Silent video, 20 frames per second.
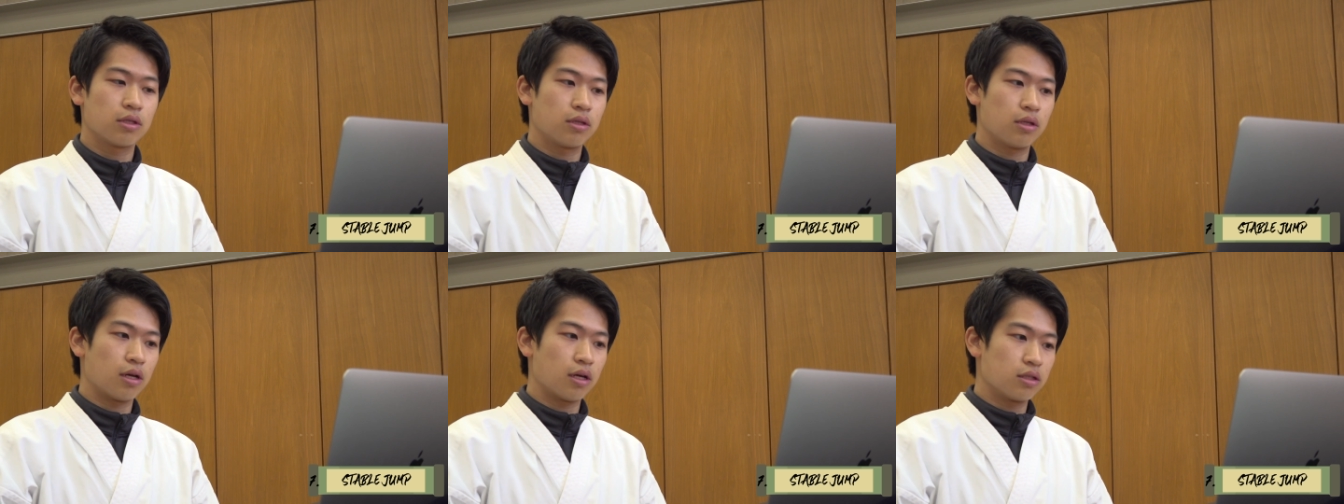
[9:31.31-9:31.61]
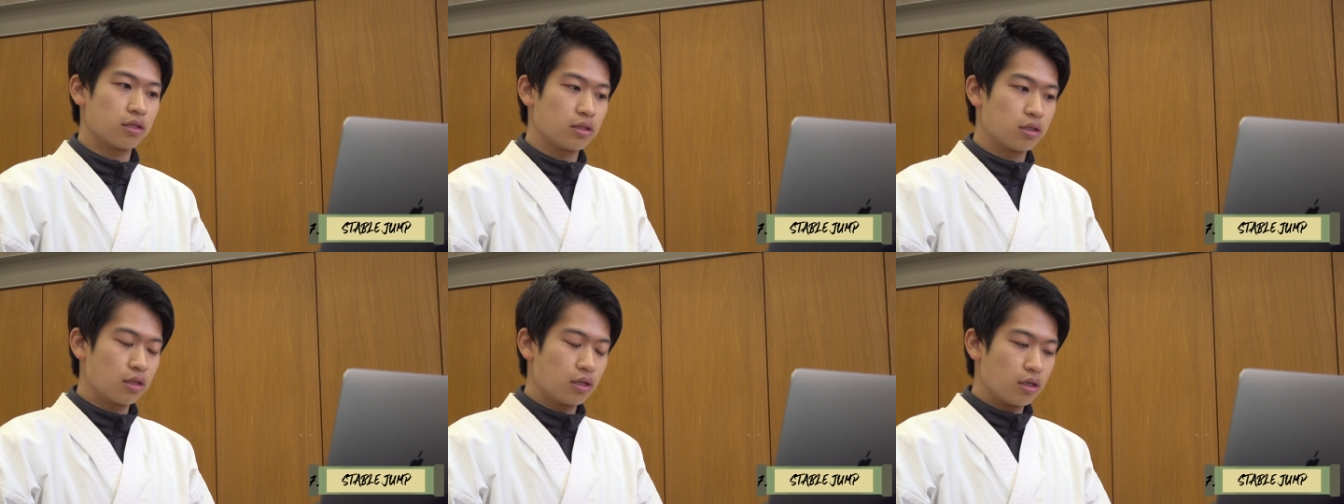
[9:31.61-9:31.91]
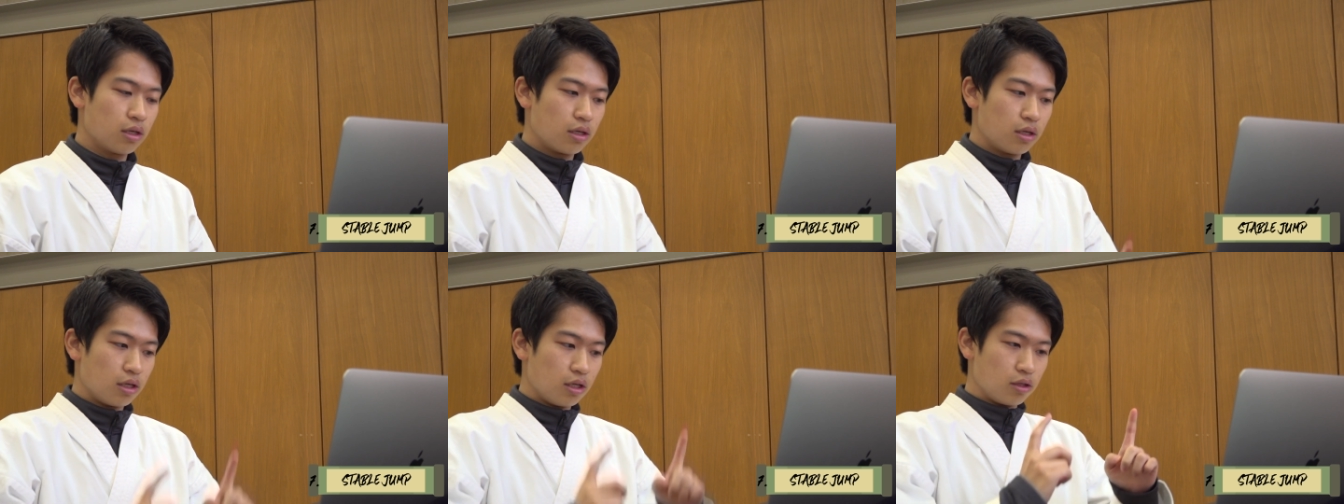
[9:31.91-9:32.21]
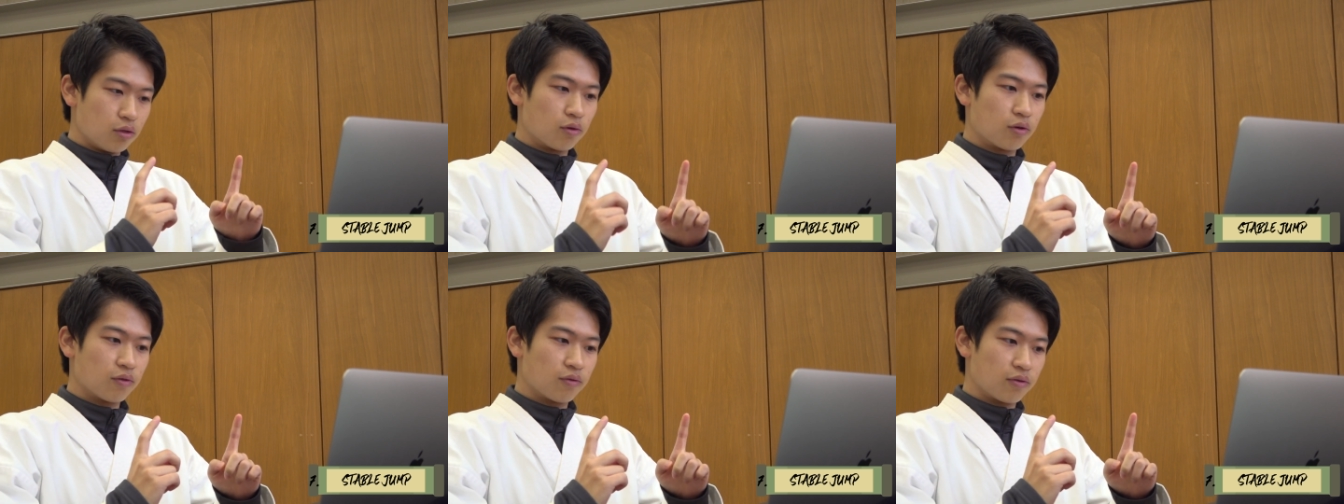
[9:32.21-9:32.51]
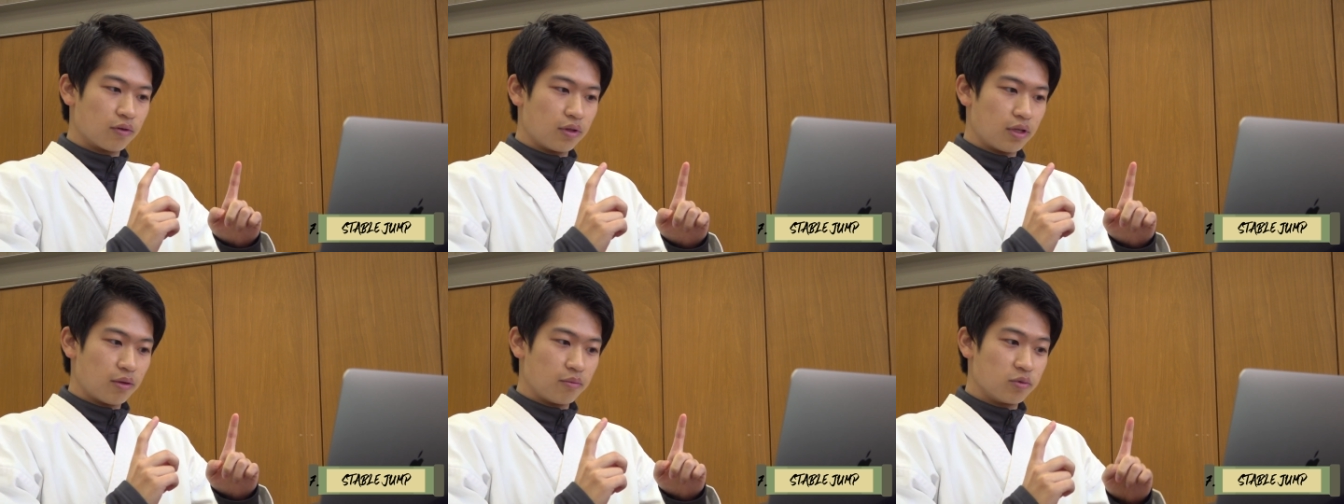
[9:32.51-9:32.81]
that in order
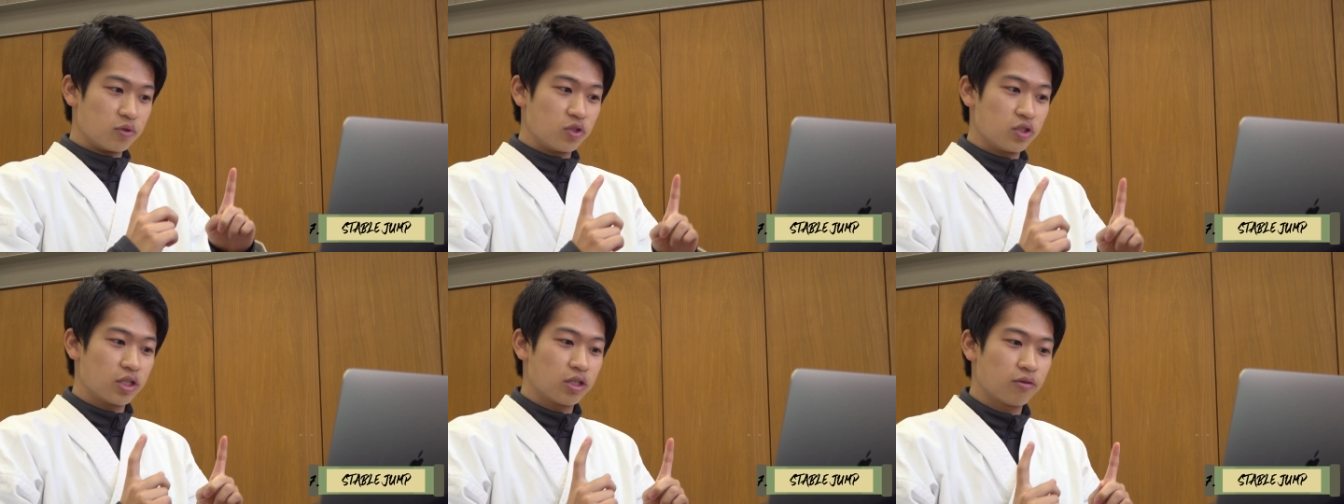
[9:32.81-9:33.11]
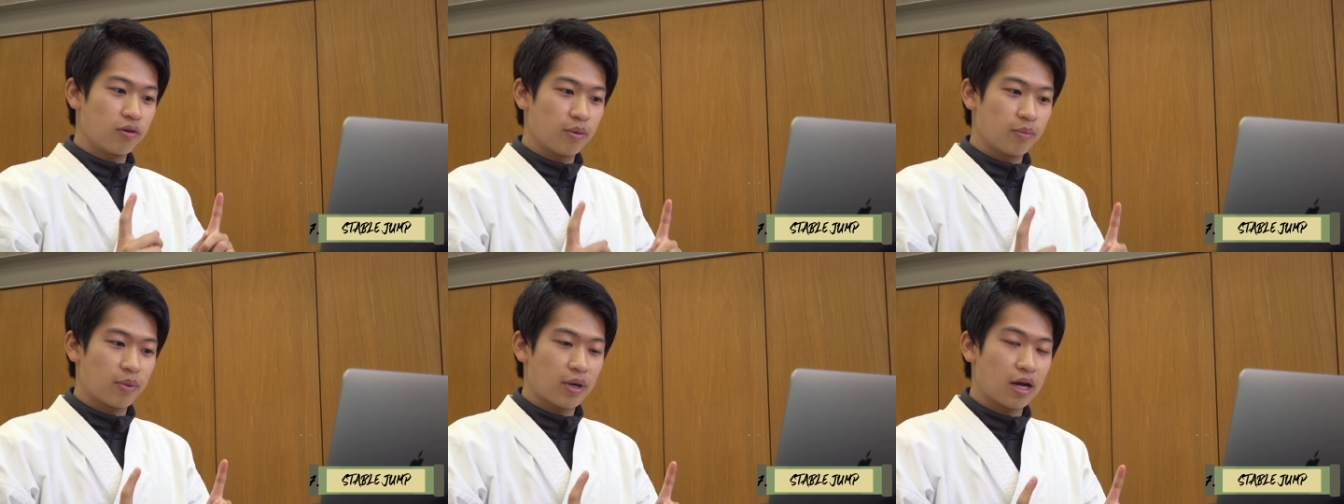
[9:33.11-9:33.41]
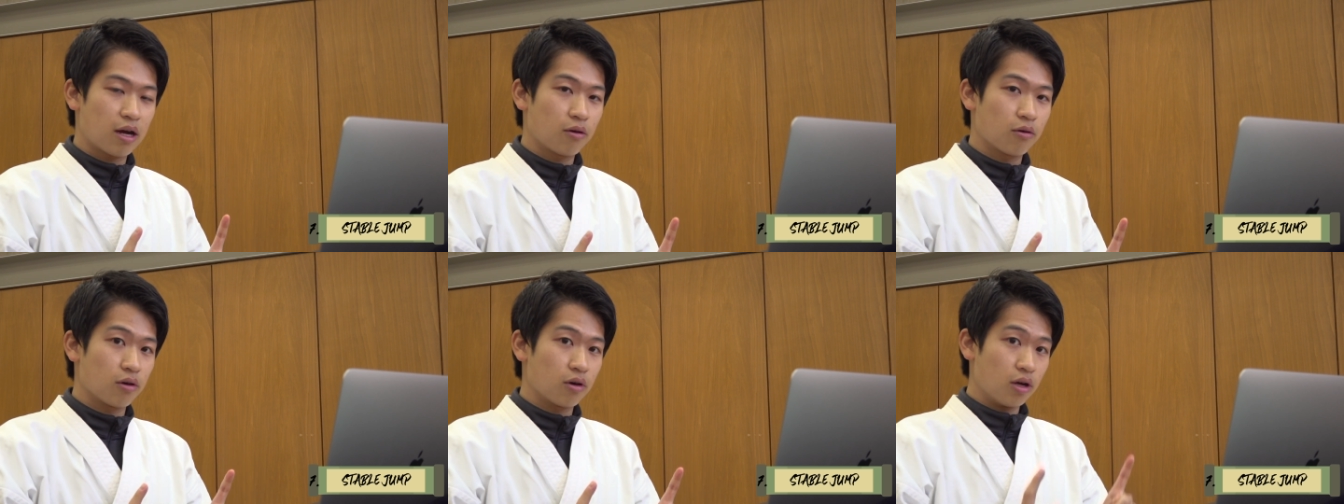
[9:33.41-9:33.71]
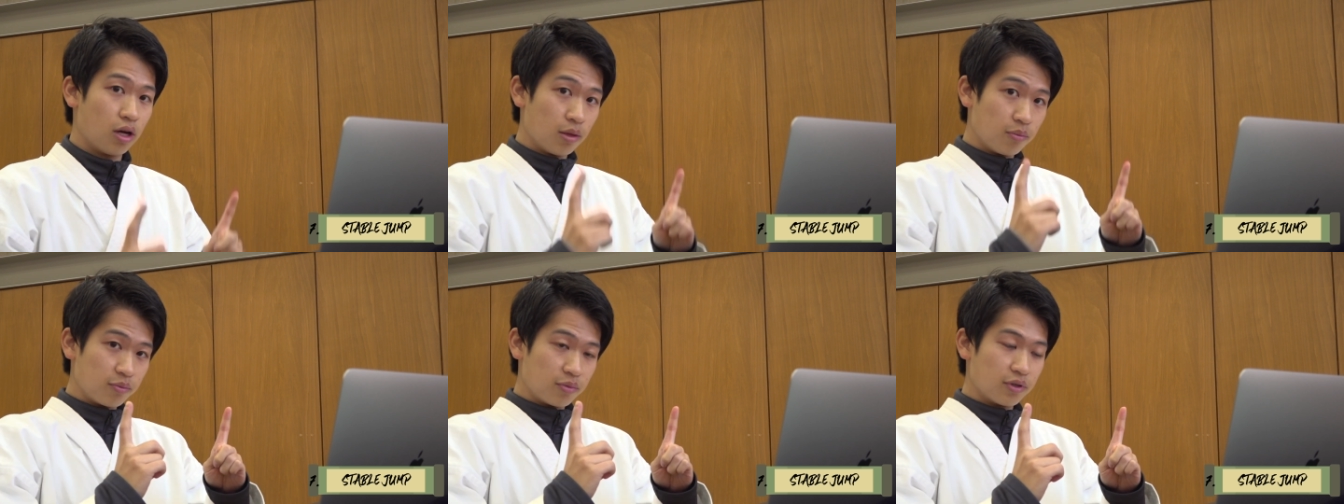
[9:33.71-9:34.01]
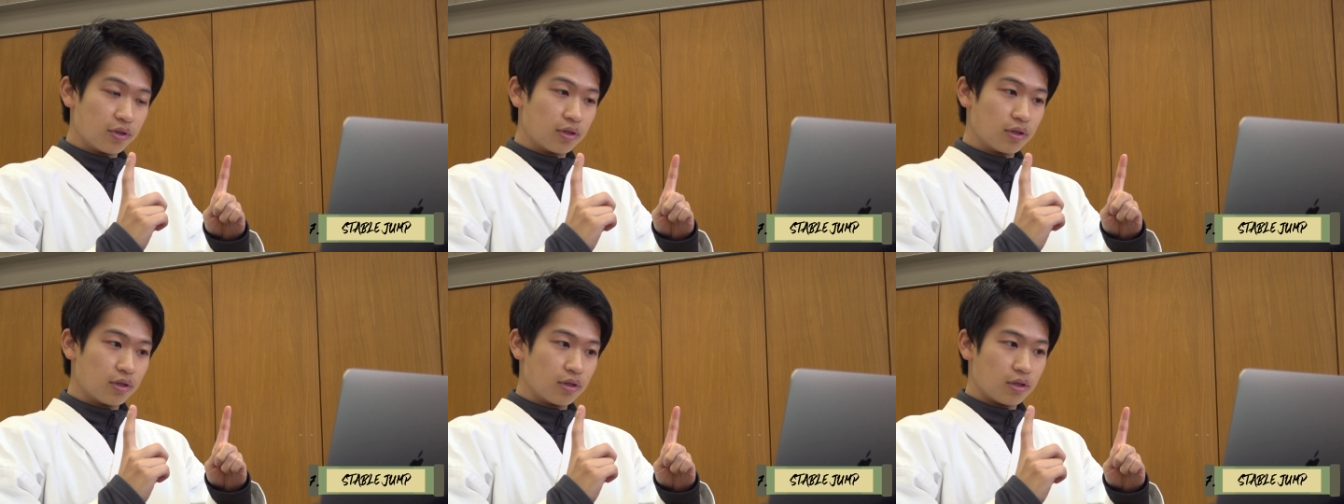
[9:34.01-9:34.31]
for them to generate power
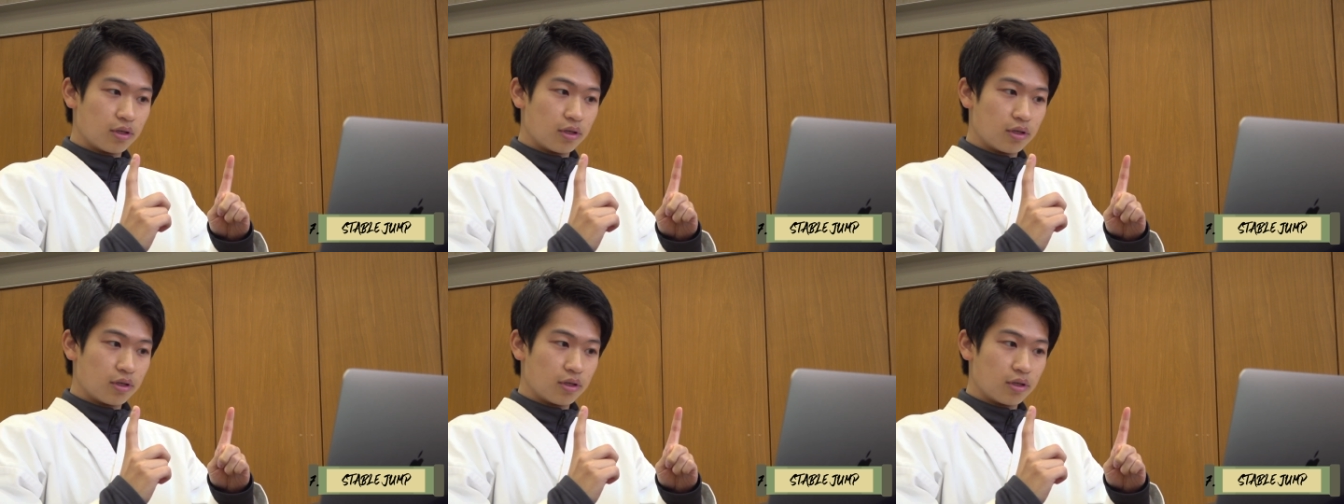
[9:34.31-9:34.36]
up,